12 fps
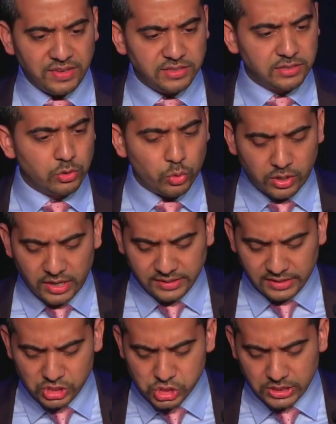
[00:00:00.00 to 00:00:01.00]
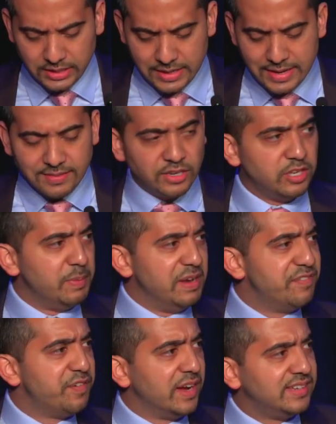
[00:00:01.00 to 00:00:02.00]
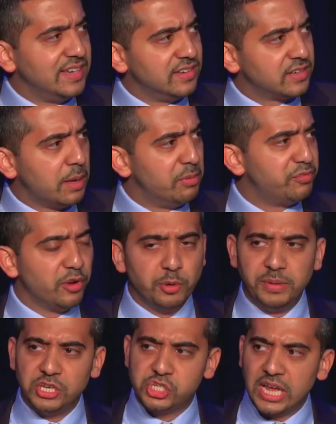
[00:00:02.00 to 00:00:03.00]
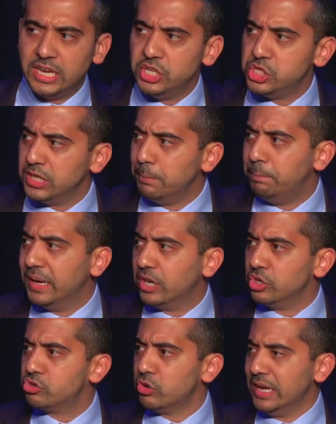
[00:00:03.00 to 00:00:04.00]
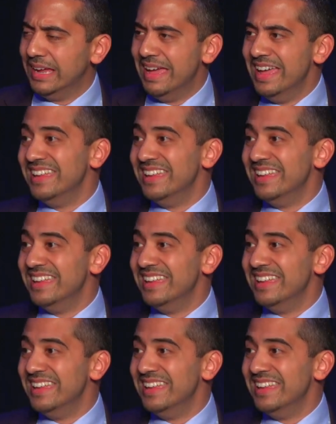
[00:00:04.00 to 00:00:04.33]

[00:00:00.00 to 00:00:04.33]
This is an organization that has been fighting Islamophobia, challenging bigotry,